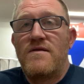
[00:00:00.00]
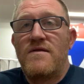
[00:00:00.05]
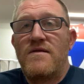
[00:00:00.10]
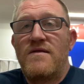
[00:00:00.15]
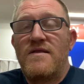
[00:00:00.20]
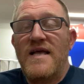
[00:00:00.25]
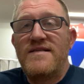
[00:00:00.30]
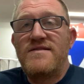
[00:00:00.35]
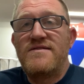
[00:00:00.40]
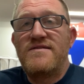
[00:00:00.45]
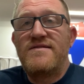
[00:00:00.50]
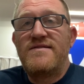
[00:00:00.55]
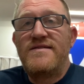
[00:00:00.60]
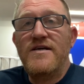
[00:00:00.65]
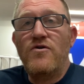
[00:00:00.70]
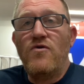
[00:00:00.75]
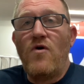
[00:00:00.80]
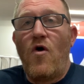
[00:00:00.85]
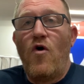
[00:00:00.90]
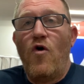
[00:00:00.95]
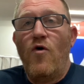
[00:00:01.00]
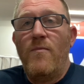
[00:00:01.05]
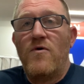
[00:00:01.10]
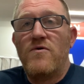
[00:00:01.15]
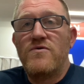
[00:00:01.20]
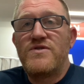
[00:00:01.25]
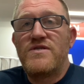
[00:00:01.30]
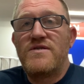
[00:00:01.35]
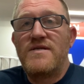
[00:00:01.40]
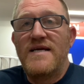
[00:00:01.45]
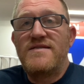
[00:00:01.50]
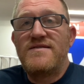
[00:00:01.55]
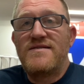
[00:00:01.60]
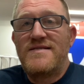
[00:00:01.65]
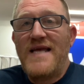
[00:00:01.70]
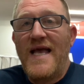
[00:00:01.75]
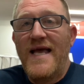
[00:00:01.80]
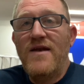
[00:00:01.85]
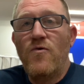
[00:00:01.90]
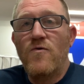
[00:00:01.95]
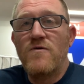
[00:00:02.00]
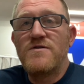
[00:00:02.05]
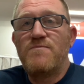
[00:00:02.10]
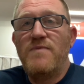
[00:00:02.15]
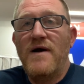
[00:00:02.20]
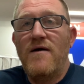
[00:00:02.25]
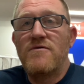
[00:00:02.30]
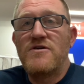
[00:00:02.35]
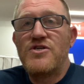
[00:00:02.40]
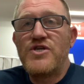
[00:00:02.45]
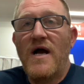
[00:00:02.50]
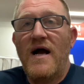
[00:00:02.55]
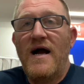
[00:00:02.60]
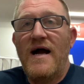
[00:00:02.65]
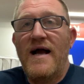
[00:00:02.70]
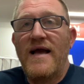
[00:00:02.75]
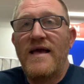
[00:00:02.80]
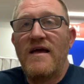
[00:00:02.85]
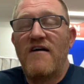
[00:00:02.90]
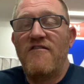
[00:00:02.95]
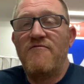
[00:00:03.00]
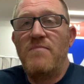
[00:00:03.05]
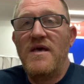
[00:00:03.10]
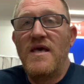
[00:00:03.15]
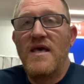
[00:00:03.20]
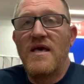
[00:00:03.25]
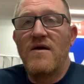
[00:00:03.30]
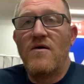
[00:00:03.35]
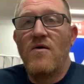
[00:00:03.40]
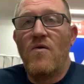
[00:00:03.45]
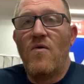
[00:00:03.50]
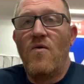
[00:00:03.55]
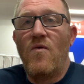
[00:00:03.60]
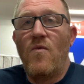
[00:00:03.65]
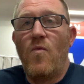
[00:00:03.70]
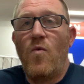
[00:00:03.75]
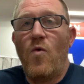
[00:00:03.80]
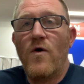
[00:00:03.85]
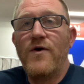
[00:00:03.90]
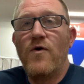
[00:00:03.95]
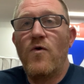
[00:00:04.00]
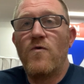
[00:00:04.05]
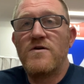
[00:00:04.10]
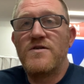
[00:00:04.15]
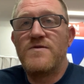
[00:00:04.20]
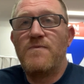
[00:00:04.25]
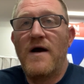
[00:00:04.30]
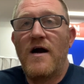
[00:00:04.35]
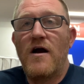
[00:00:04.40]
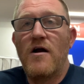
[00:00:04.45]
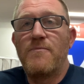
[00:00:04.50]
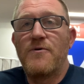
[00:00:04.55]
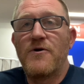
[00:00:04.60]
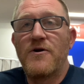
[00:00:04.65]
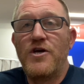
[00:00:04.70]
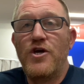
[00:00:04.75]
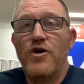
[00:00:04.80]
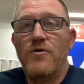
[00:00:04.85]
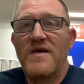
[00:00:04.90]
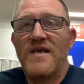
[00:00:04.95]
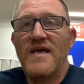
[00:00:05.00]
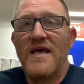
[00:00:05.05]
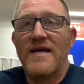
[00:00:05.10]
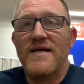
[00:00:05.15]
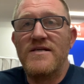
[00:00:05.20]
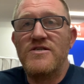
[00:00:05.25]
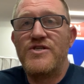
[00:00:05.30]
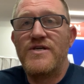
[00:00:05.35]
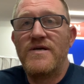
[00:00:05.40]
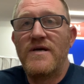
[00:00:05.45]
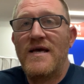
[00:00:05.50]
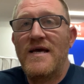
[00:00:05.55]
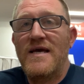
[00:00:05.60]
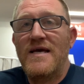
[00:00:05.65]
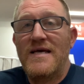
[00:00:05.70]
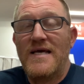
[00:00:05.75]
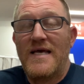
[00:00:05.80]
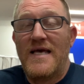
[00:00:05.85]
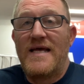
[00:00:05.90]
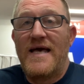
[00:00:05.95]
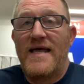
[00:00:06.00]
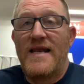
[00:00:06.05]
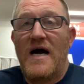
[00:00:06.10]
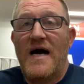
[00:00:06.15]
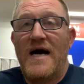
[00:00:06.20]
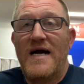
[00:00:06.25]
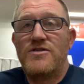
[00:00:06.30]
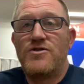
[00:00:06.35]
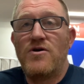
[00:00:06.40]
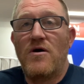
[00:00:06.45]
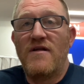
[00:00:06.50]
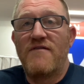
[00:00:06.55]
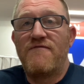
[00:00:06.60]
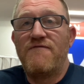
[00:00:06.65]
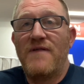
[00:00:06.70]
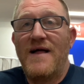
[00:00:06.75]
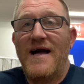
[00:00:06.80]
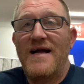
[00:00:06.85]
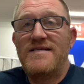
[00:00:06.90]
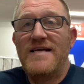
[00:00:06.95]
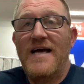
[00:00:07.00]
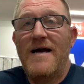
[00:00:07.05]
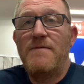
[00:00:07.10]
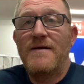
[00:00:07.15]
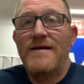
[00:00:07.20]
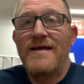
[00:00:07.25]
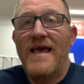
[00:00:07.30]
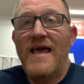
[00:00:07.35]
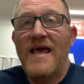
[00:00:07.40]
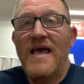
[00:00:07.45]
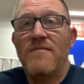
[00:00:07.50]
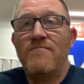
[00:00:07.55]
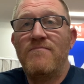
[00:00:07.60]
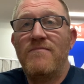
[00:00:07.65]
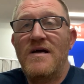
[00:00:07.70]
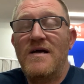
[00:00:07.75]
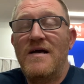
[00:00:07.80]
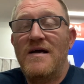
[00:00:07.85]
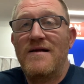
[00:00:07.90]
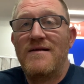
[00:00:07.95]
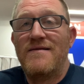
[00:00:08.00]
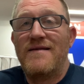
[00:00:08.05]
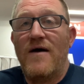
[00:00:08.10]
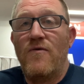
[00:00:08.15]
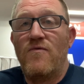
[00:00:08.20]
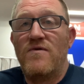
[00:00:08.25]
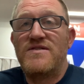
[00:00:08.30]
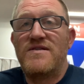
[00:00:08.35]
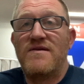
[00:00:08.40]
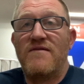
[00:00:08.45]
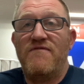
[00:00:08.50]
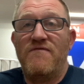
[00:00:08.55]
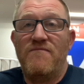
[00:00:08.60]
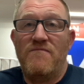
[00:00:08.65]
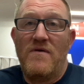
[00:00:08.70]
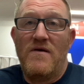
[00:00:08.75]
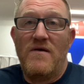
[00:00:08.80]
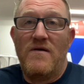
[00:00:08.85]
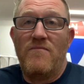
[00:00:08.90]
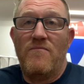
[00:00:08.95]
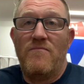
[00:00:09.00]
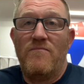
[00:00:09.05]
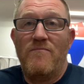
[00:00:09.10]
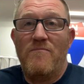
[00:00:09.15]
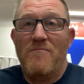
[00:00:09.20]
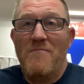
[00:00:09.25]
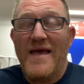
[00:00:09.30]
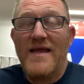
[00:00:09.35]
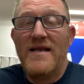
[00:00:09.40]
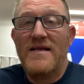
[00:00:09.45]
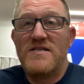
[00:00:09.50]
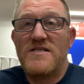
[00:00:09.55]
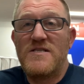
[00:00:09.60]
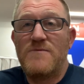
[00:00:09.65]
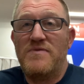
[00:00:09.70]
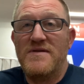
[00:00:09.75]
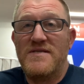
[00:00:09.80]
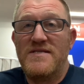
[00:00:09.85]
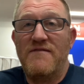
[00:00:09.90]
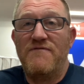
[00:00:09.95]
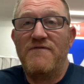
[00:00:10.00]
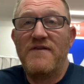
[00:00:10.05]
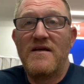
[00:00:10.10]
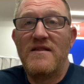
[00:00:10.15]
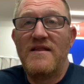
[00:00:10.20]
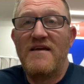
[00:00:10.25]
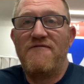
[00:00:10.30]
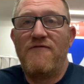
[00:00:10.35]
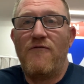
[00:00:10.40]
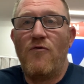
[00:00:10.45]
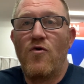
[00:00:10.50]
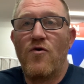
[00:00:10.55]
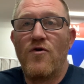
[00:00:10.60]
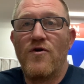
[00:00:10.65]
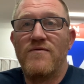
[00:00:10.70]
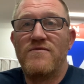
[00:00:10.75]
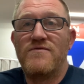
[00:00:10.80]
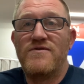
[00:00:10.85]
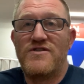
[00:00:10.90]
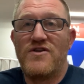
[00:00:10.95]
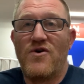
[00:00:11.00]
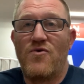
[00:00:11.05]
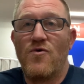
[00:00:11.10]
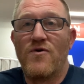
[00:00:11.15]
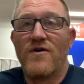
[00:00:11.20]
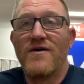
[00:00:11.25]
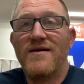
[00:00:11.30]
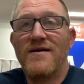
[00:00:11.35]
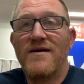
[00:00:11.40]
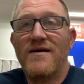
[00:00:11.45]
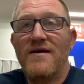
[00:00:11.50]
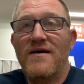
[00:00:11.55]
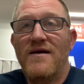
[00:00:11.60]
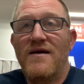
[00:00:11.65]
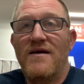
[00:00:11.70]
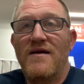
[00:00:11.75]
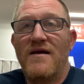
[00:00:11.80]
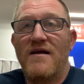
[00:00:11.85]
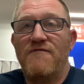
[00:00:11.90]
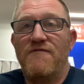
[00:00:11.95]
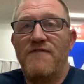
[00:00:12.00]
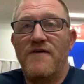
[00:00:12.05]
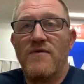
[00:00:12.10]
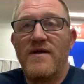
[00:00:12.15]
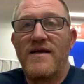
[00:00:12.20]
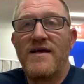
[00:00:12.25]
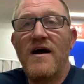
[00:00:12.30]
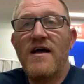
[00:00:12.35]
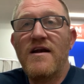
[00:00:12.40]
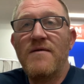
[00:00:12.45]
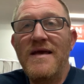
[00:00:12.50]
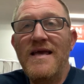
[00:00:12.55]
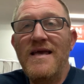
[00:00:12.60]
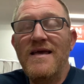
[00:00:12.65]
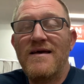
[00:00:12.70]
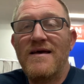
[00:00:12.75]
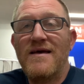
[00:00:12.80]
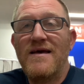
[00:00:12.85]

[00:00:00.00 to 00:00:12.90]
That's still that's 10 horsepower shy of being 1 horsepower per cubic inch. It had a hydraulic flat tappet cam that was meant specifically for torque and fuel economy.